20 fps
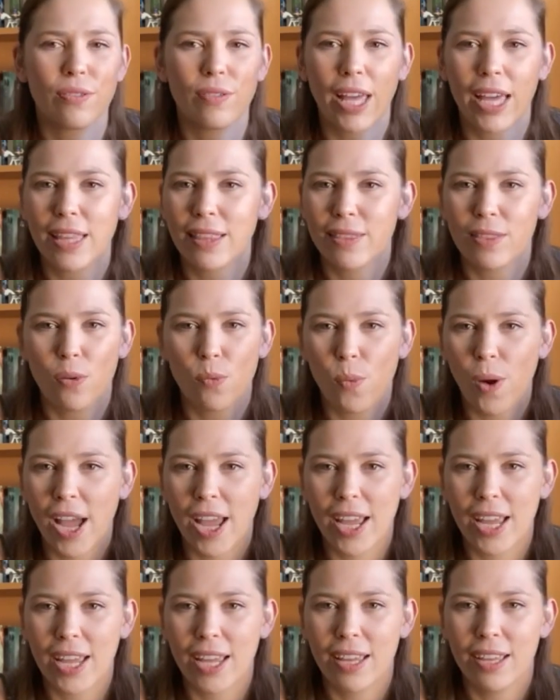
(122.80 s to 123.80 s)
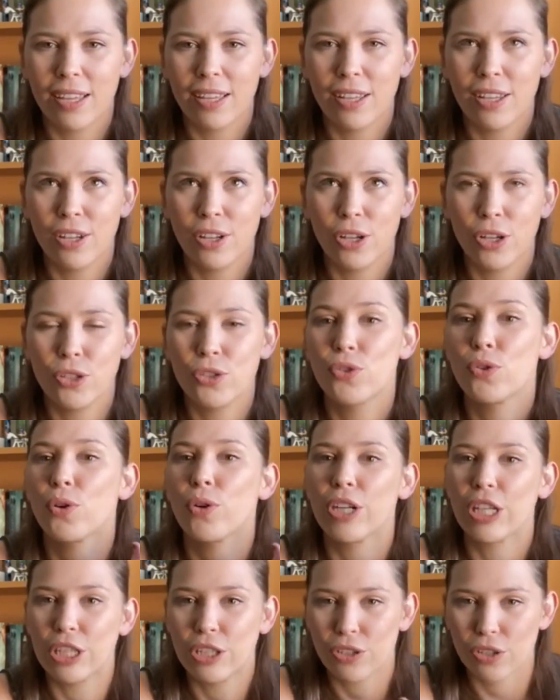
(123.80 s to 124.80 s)
like the way her
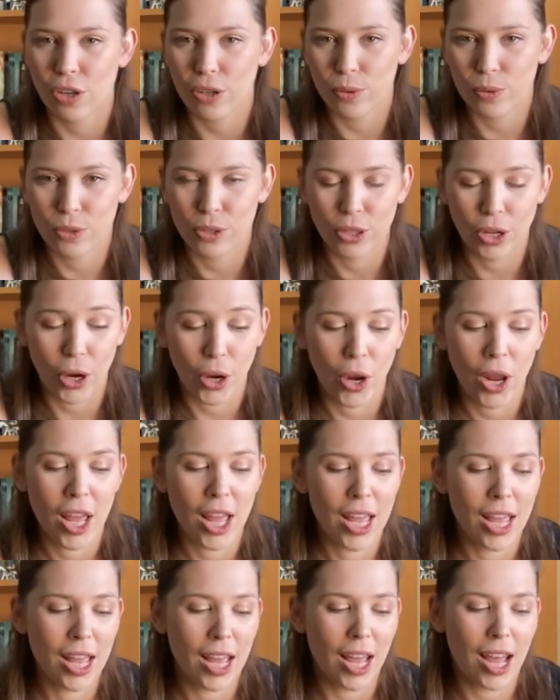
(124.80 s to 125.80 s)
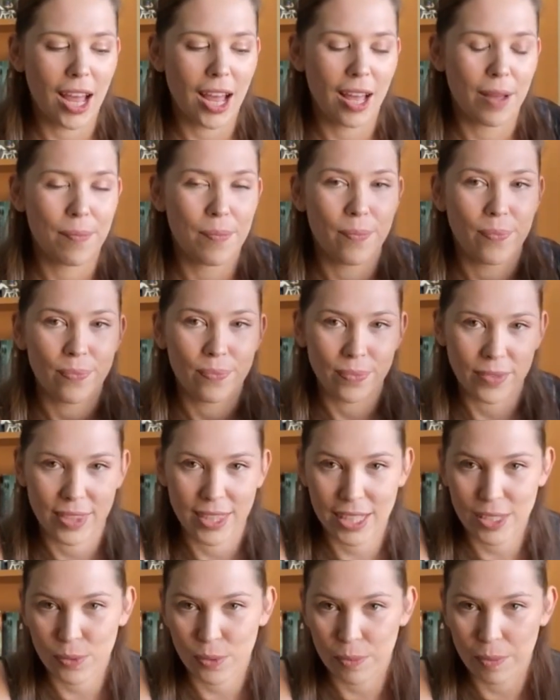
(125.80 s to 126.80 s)
story is told. So um,
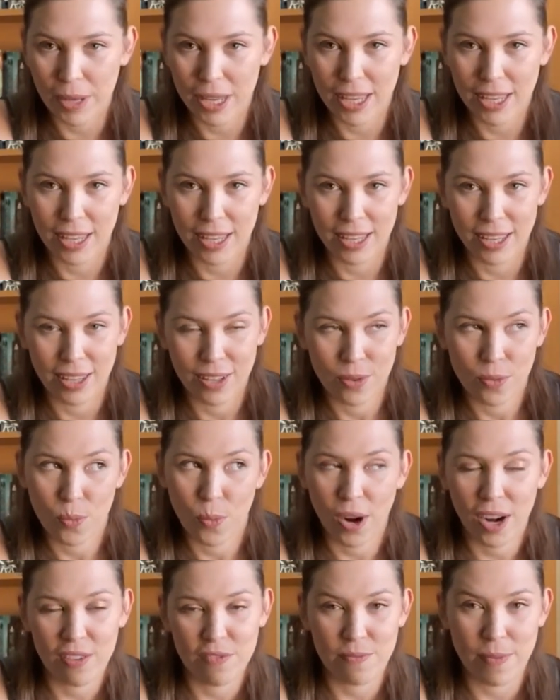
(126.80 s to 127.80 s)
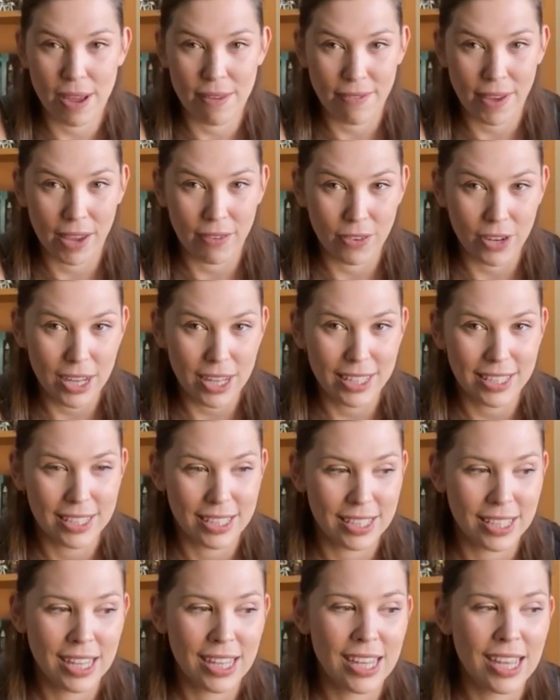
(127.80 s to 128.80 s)
this would be one of my favorites.
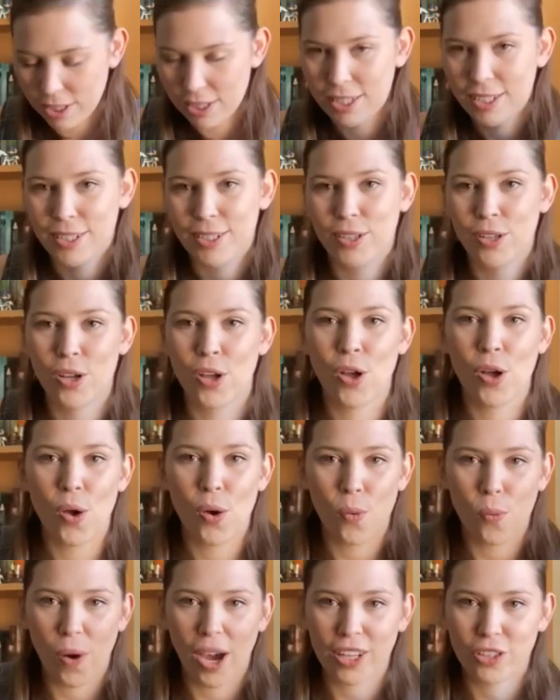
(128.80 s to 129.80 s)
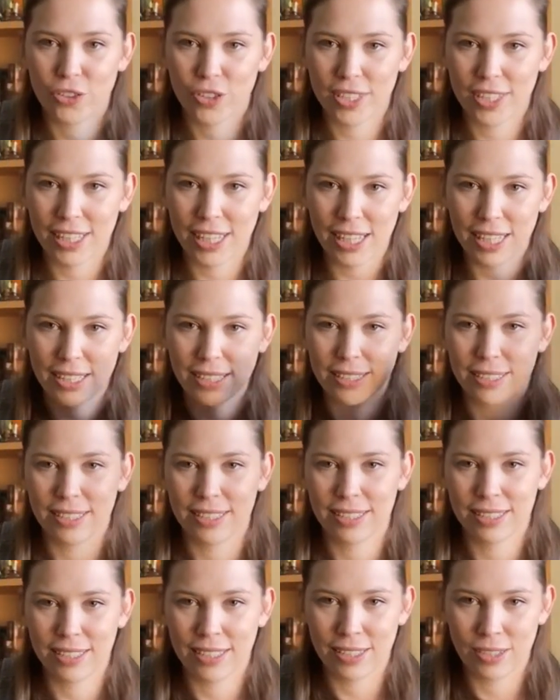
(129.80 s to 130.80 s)
Waitress here.
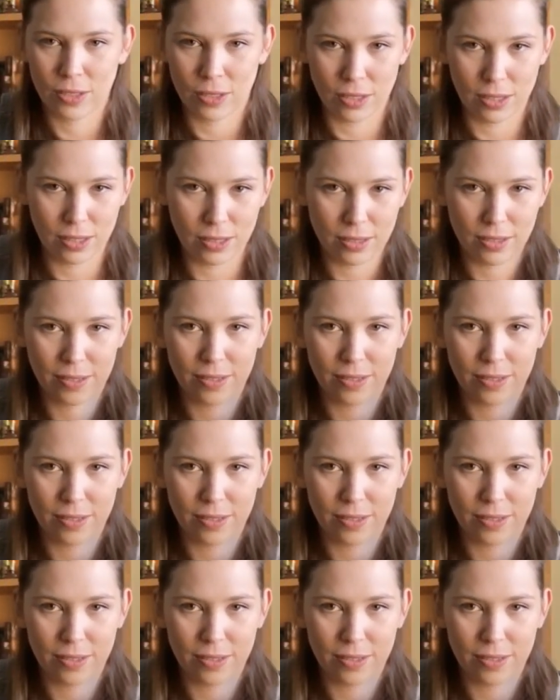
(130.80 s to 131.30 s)
Oh,